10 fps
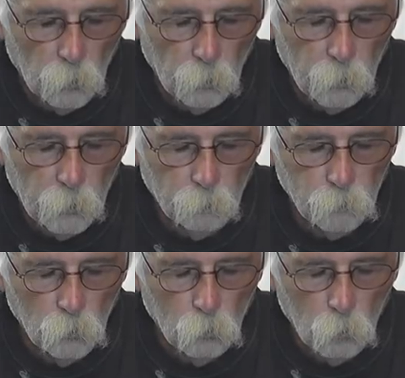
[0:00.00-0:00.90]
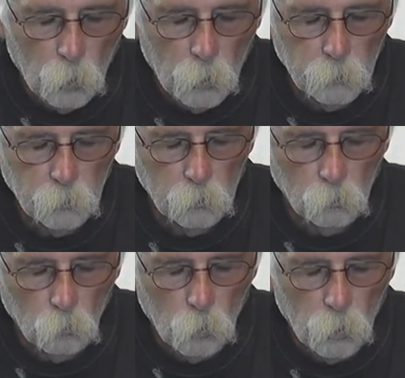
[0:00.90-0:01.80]
I have no
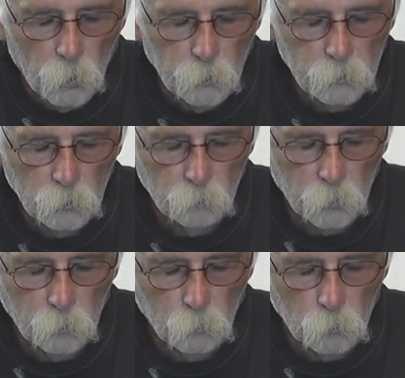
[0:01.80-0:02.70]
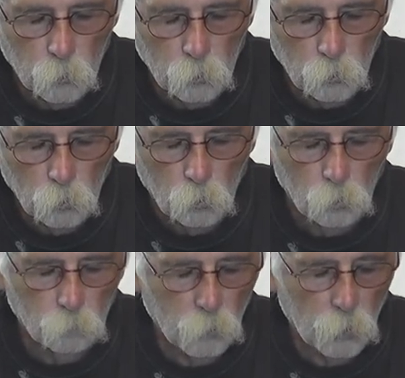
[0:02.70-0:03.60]
idea why somebody would want to
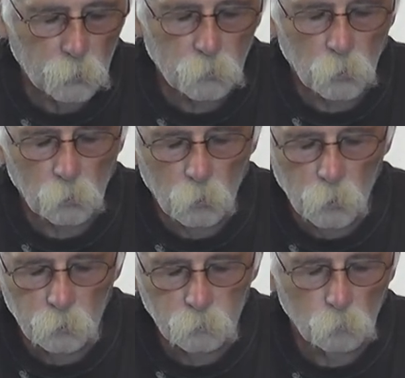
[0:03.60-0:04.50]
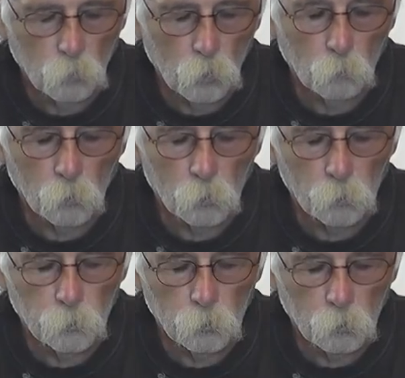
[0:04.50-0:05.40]
go and buy trot lines from
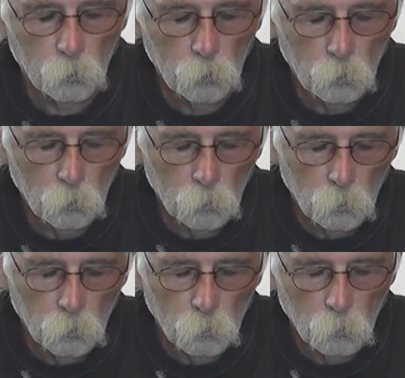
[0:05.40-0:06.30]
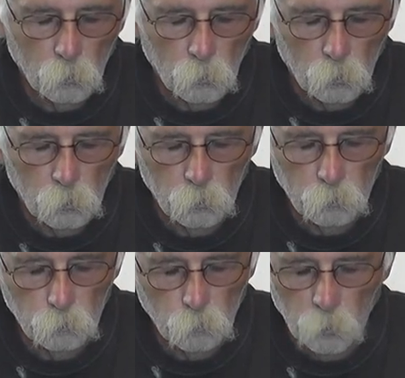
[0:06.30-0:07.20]
Walmart or
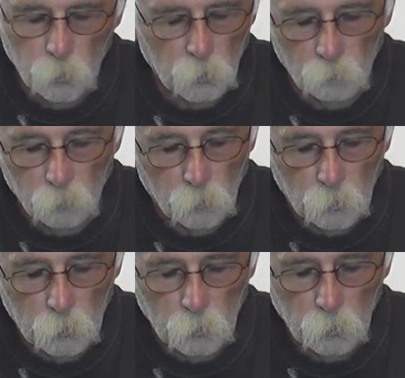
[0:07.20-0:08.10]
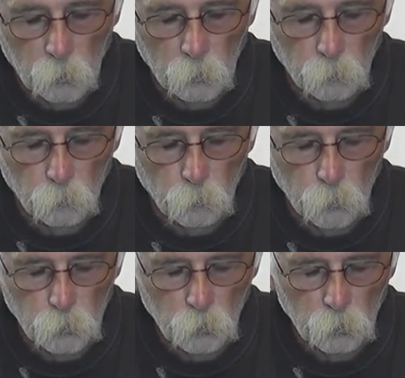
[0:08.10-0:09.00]
whatever
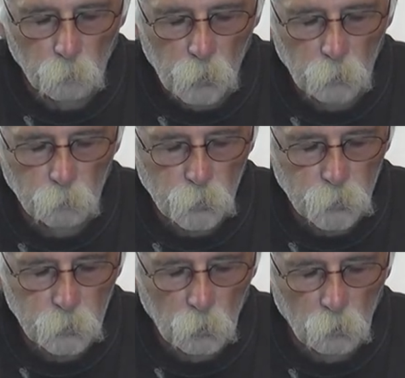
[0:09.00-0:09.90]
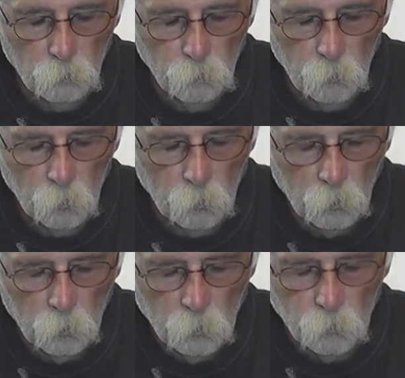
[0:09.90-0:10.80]
when you can make them yourself.
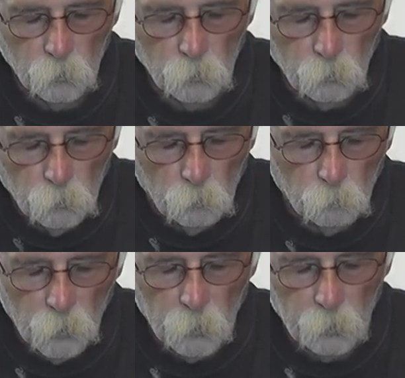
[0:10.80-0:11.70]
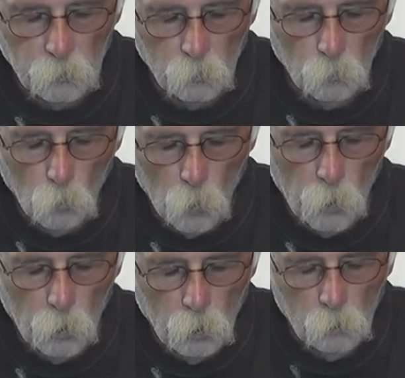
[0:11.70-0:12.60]
They're made
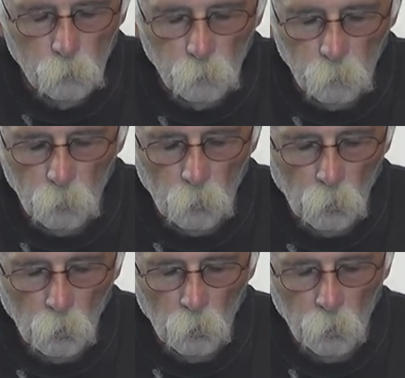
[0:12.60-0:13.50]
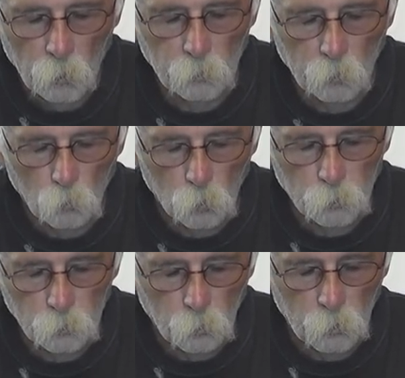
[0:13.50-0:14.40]
well, and they
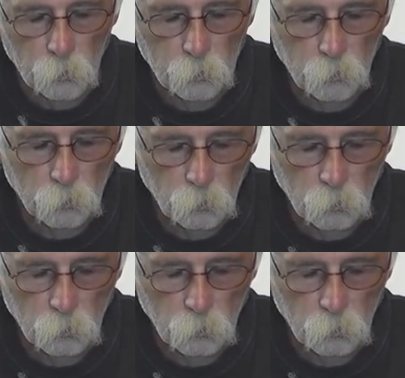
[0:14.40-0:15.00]
work great.